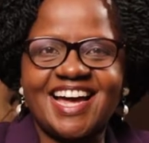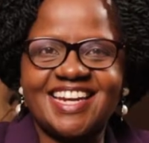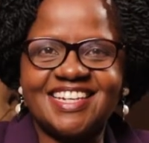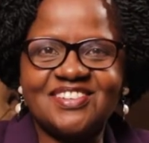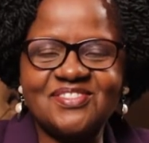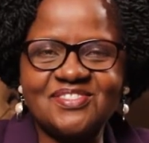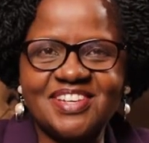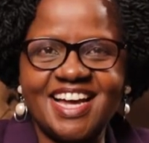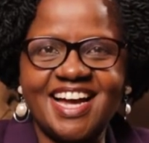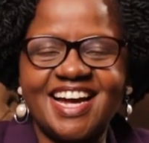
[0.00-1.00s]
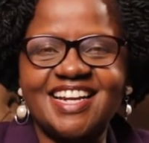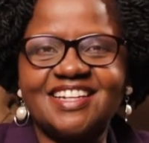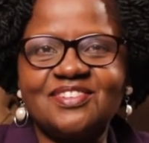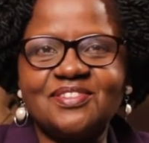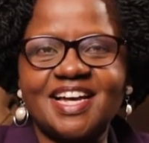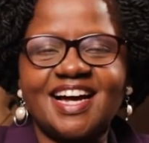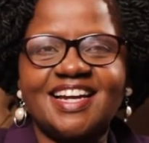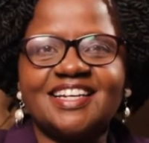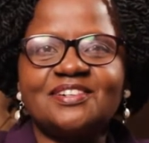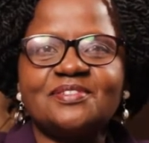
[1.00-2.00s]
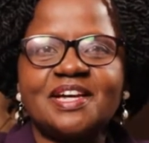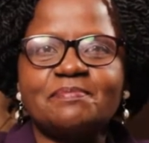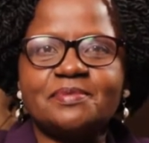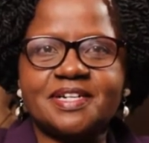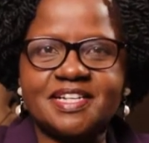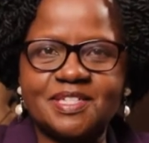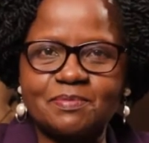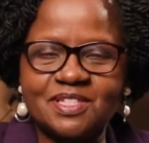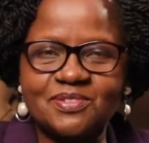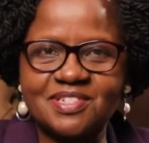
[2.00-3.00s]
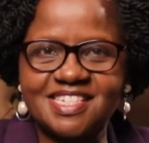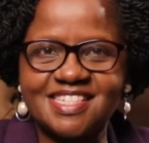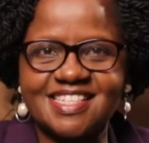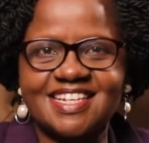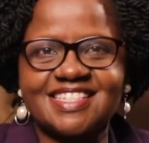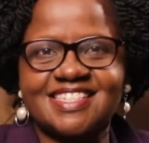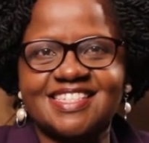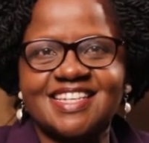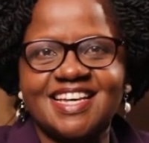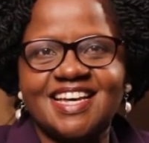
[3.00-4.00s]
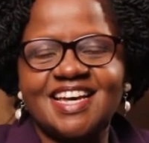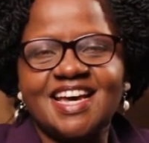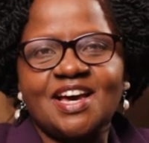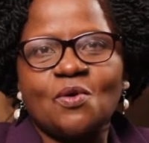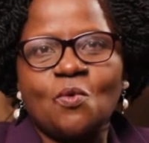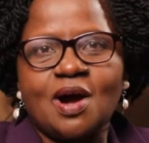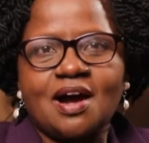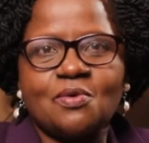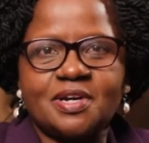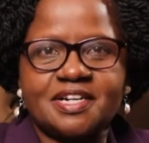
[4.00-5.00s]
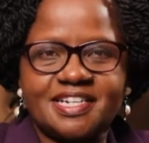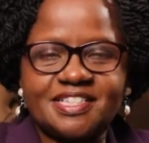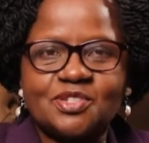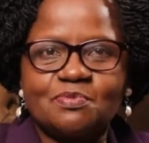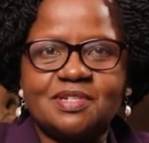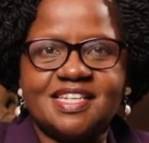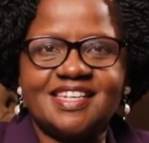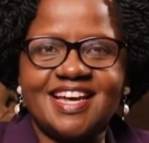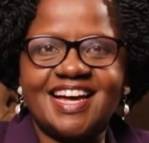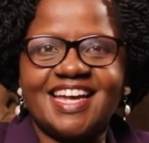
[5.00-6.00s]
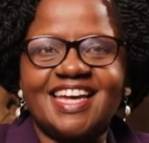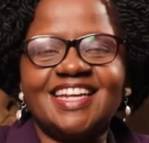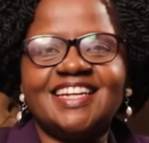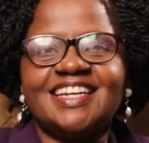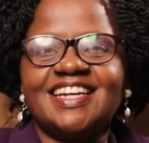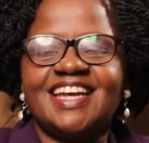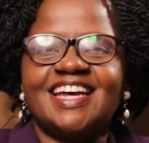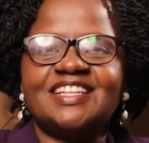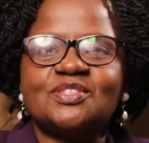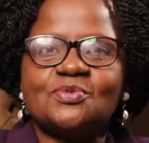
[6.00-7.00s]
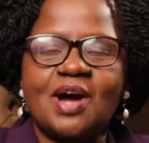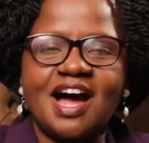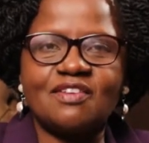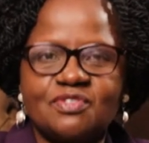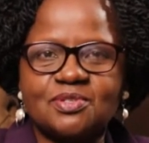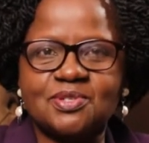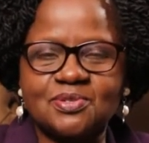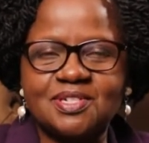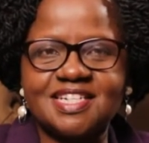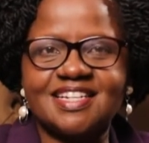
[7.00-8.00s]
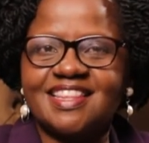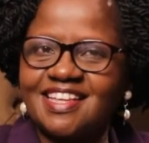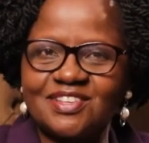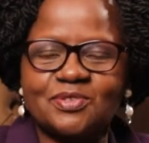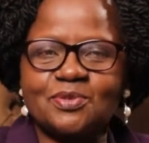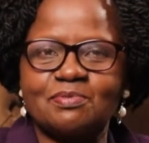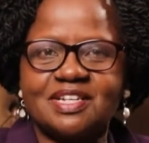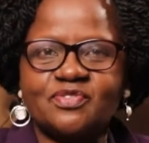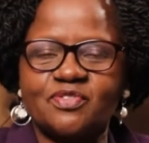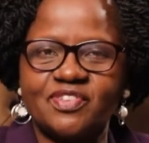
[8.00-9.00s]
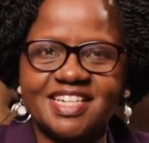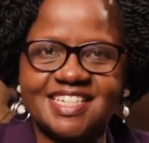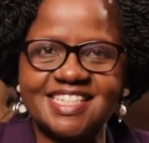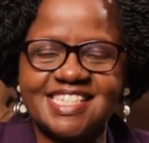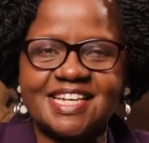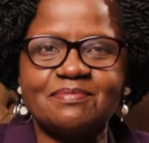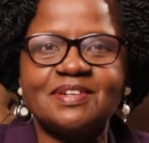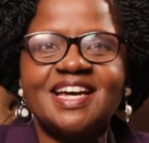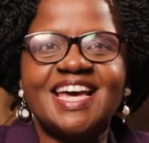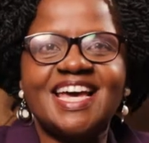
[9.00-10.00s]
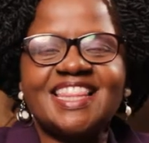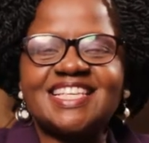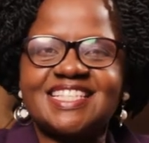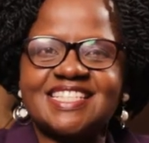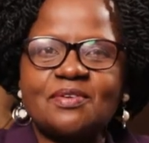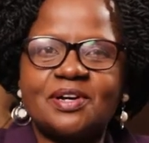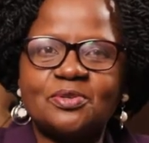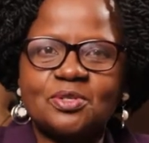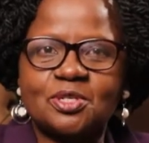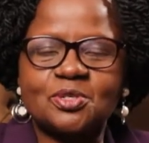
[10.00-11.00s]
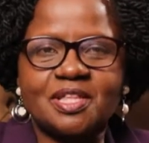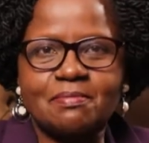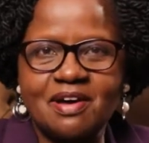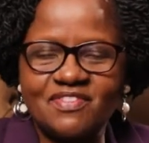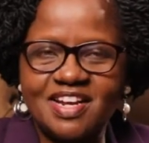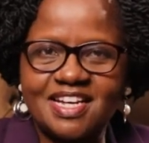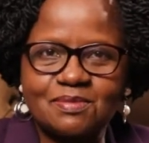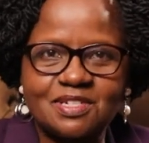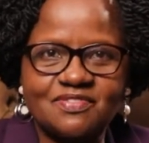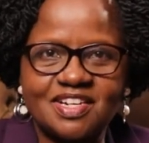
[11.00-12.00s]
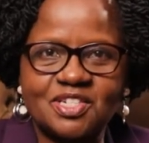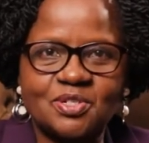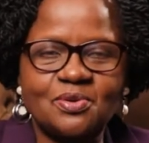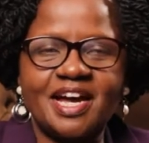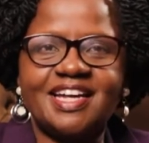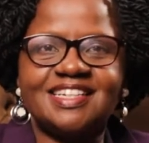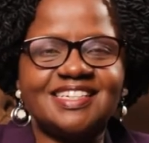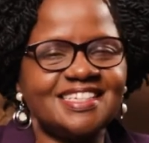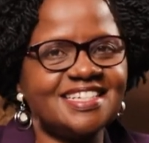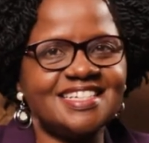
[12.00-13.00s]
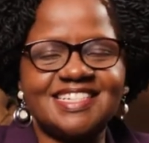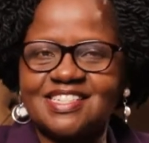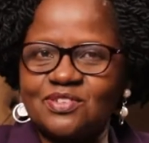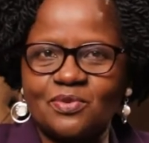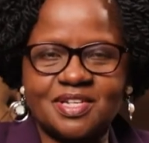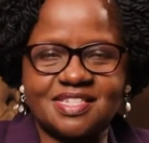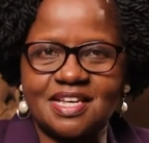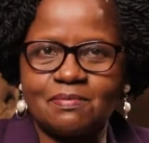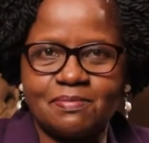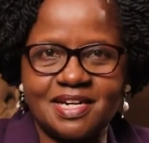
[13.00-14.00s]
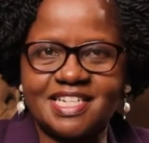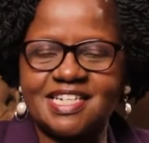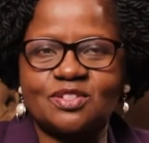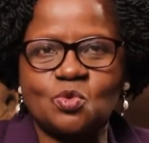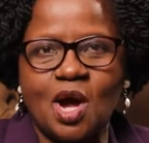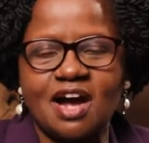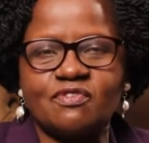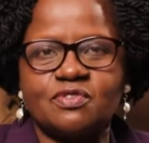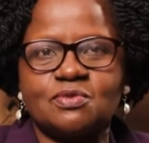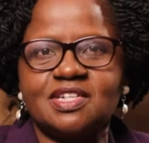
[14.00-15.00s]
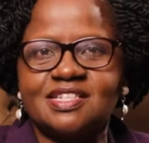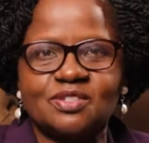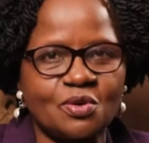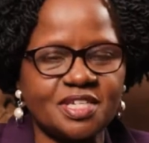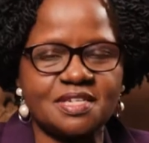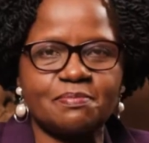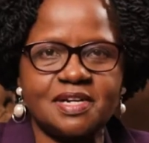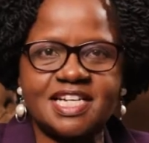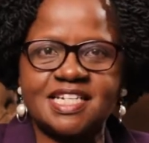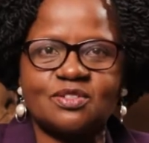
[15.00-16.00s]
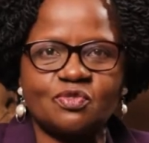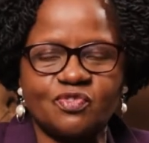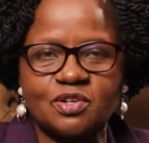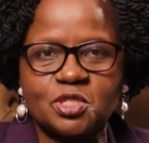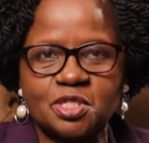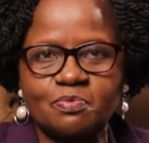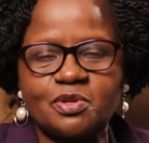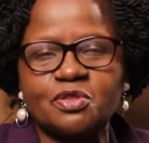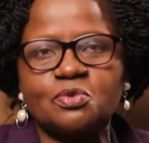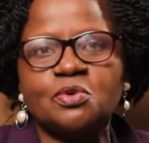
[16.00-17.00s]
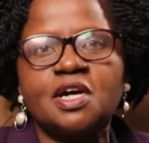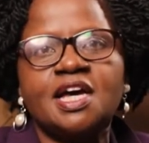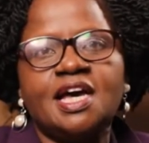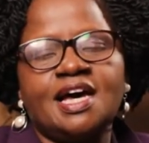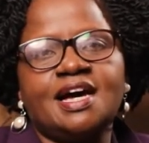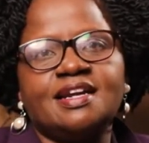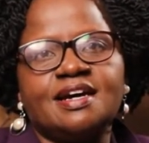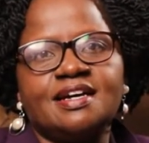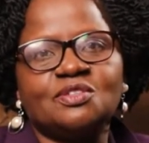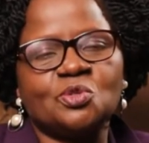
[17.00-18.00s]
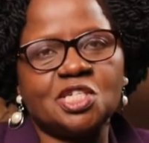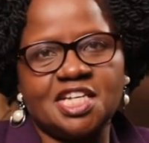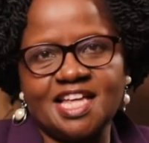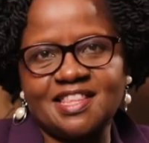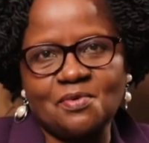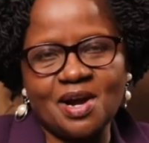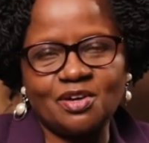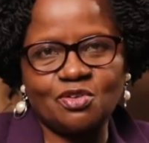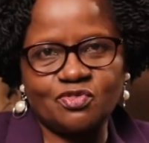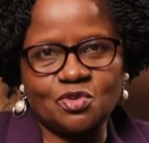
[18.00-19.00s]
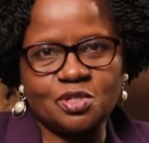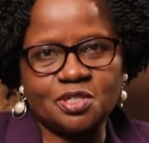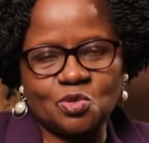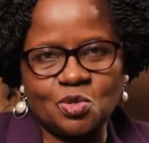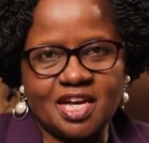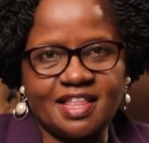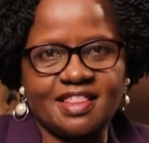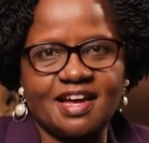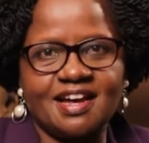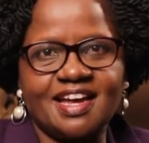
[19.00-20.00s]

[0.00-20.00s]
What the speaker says: Hallelujah, hallelujah, hallelujah. Praise be to Jesus. Wow, great to be here again and to have you tuned in. Thank you so much for finding time. This is our usual show, the Marvelous Believer Show, and it is always a pleasure to have you. It is always a pleasure to fellowship with you and to share the Word of God together.